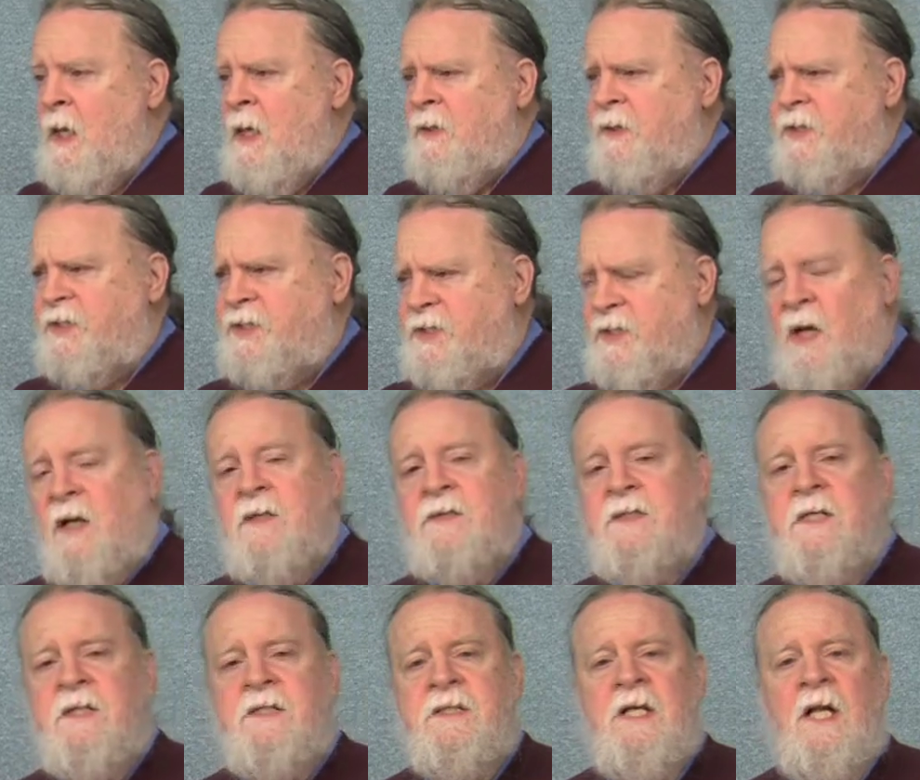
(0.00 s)
The
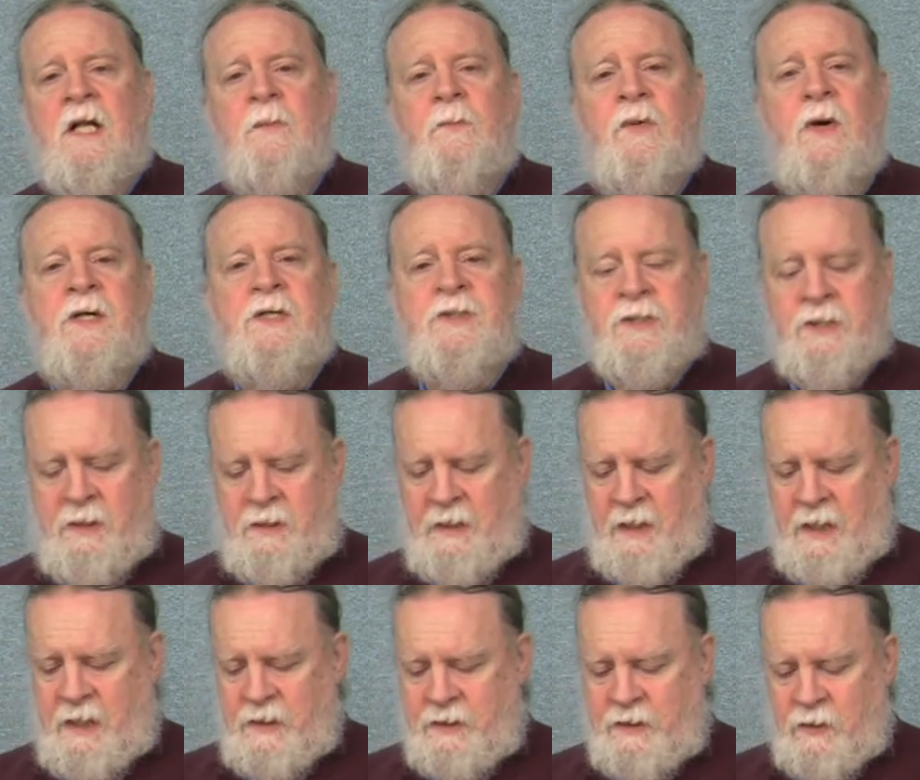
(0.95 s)
solstice celebration
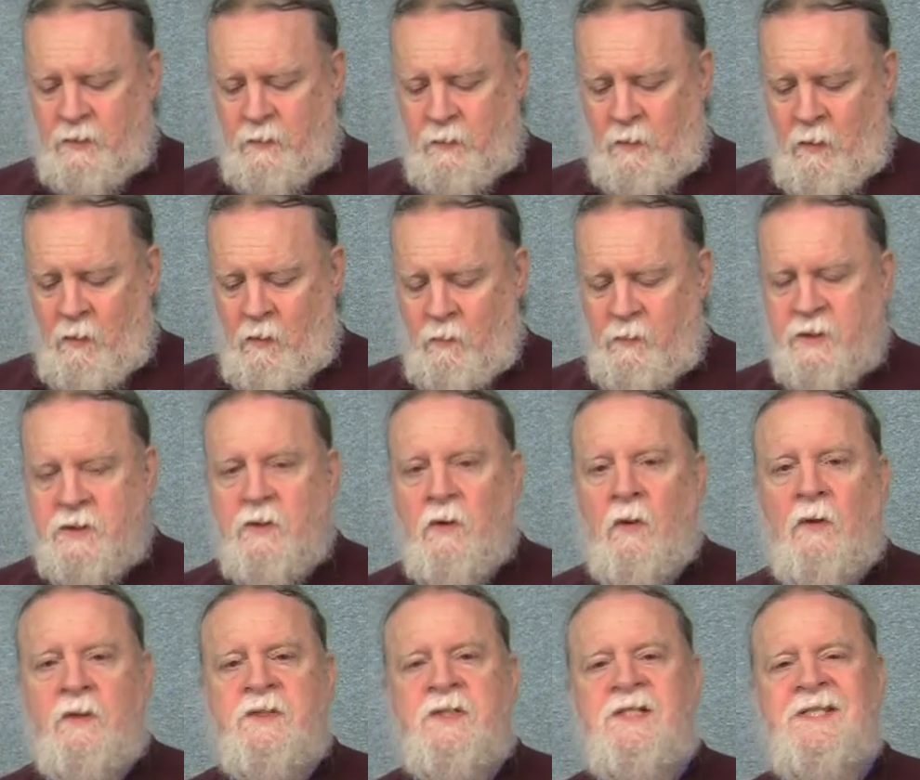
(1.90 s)
in ancient Rome was
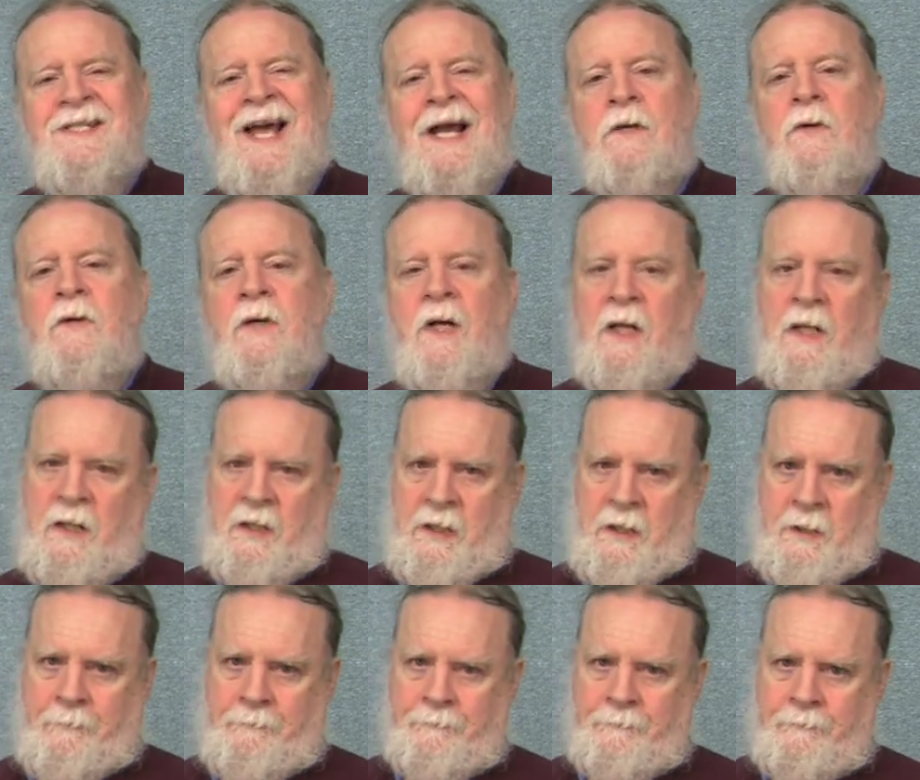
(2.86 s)
called
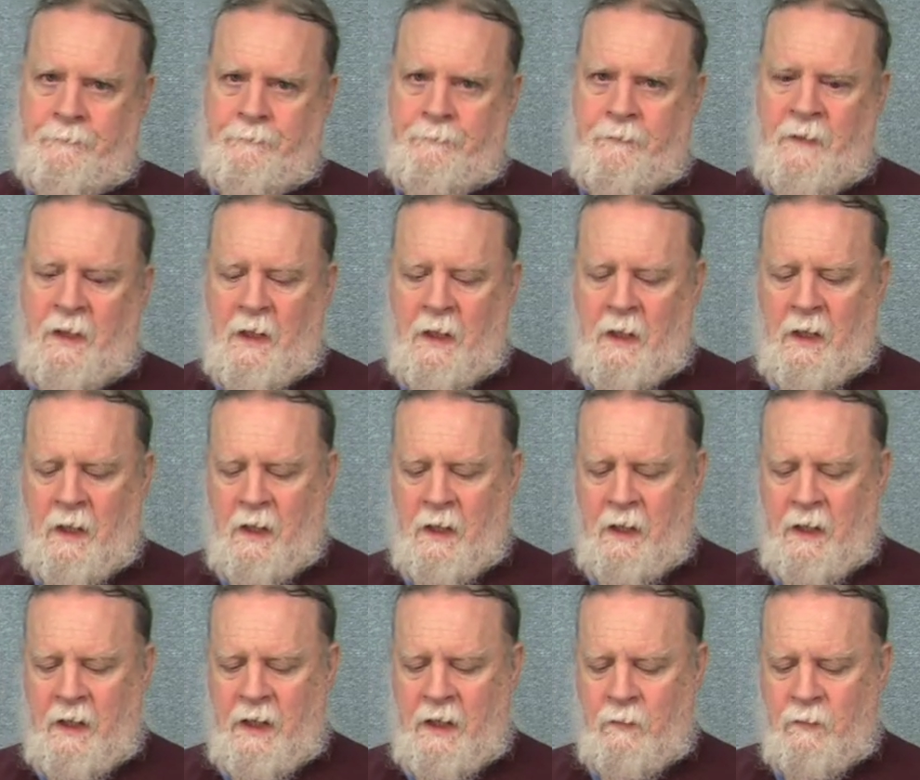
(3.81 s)
Saturnalia.
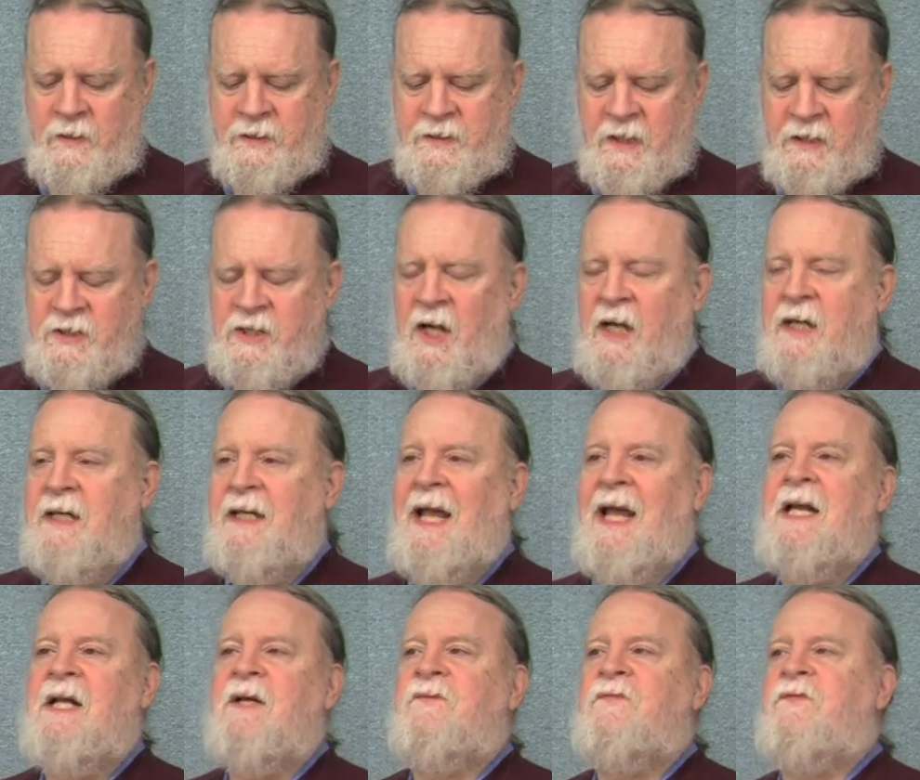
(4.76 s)
Uh, it was a gigantic